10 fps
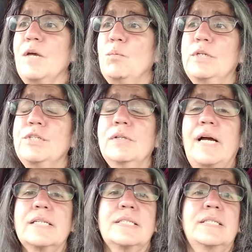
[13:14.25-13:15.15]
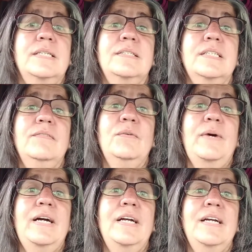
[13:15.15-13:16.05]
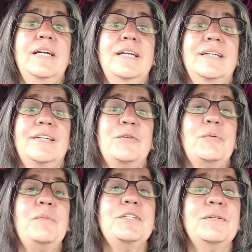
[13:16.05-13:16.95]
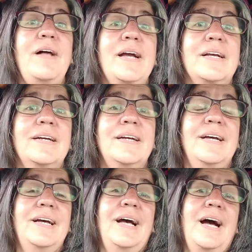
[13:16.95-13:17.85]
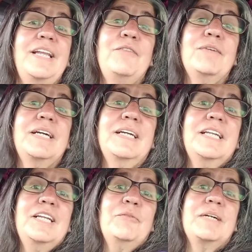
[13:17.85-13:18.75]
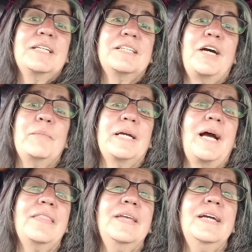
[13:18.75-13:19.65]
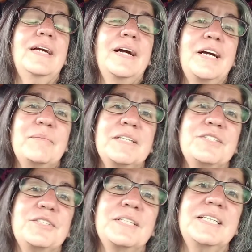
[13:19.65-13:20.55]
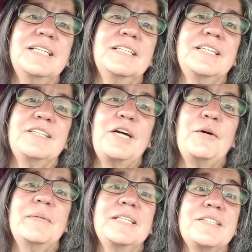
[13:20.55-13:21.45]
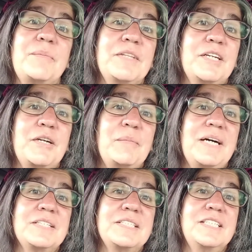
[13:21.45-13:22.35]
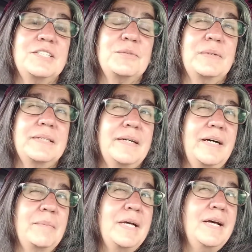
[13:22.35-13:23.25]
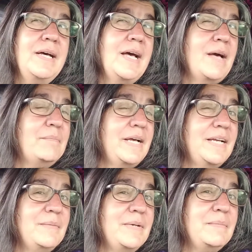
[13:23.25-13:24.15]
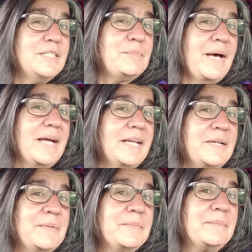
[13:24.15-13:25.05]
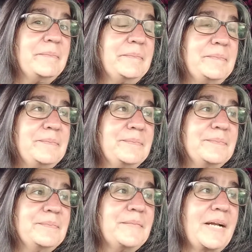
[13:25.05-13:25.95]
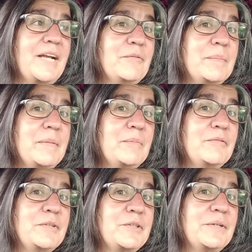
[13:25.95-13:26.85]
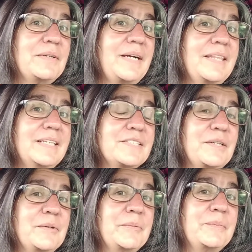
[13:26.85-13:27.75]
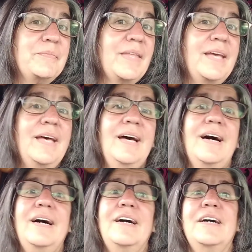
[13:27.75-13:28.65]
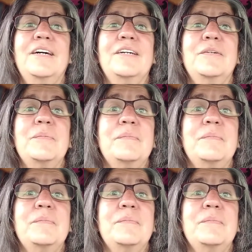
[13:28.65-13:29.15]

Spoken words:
would you like seeds giveaway? What would you like? I never can get anyone to tell me. I think I got Miss Janita to tell me something about seeds one time. And maybe Miss Patty. I can't remember for sure. I think so. The